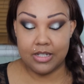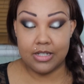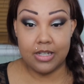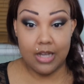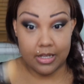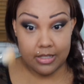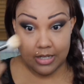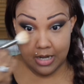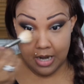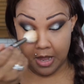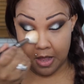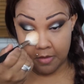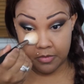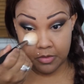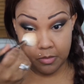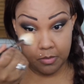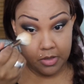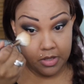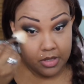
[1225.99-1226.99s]
It doesn't
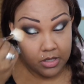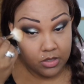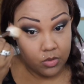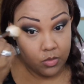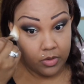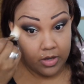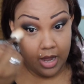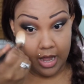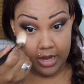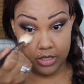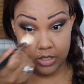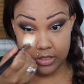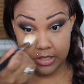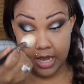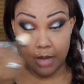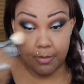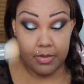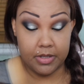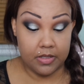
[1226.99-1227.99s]
have to be this one. I
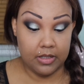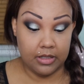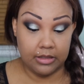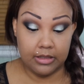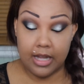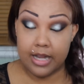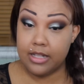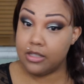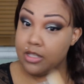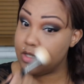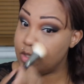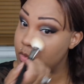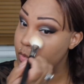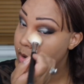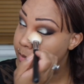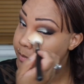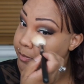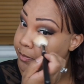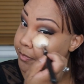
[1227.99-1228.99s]
just happen to like this
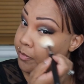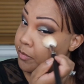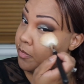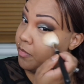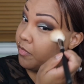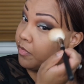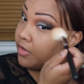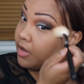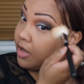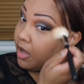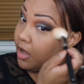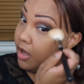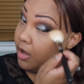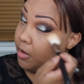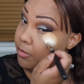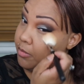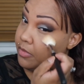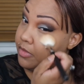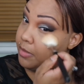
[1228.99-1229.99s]
one
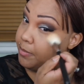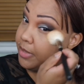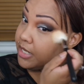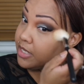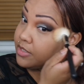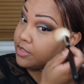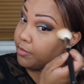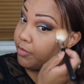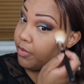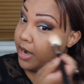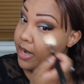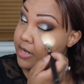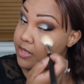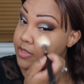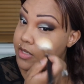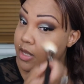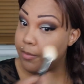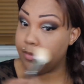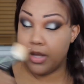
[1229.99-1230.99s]
because it
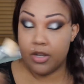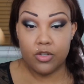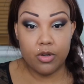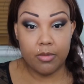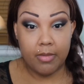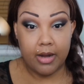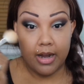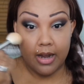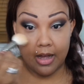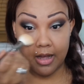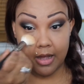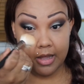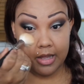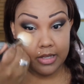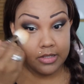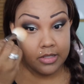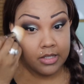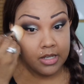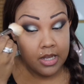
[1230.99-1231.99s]
brightens up under my
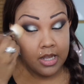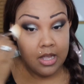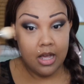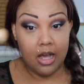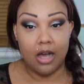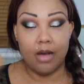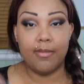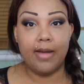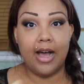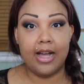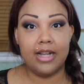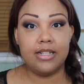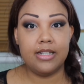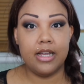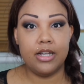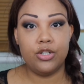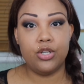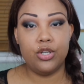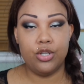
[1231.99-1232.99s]
eyes. I
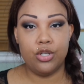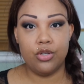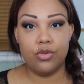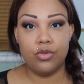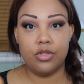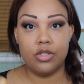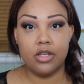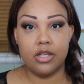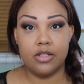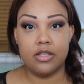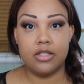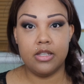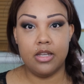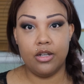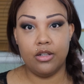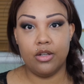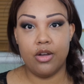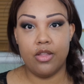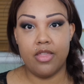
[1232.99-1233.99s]
tend to use
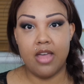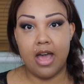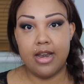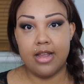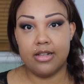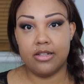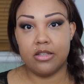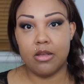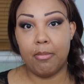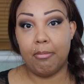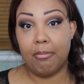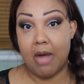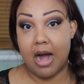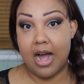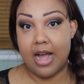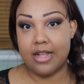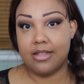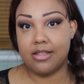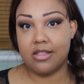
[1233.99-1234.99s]
concealer that is
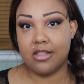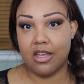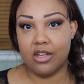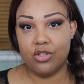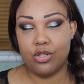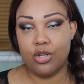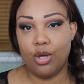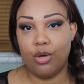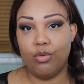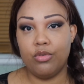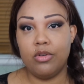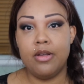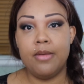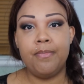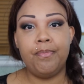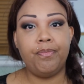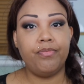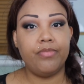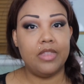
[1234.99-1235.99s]
my skin tone,
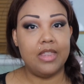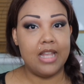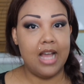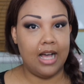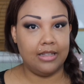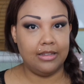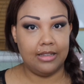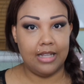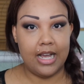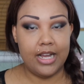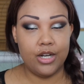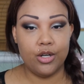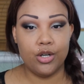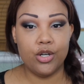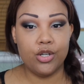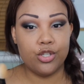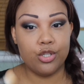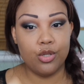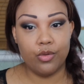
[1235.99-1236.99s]
not
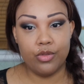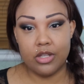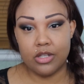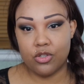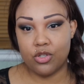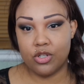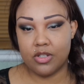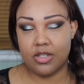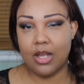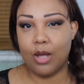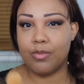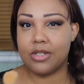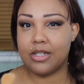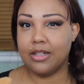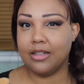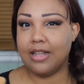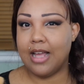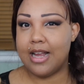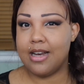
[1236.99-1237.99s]
lighter, so this just helps
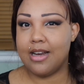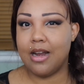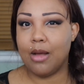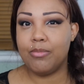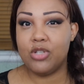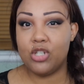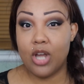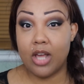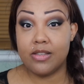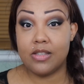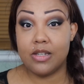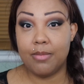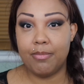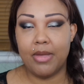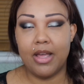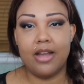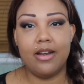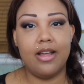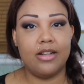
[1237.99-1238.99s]
to lighten it up just a
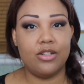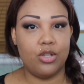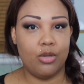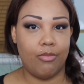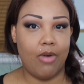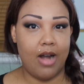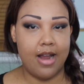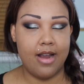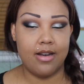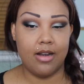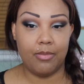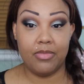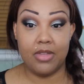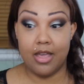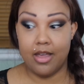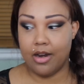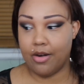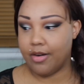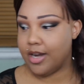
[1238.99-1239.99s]
bit and to brighten up
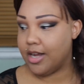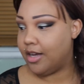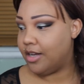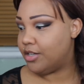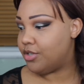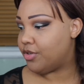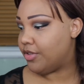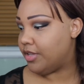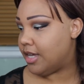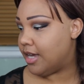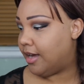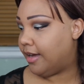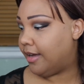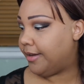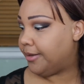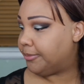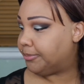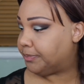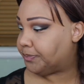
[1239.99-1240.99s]
the area under the
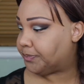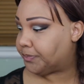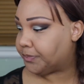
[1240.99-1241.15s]
eye.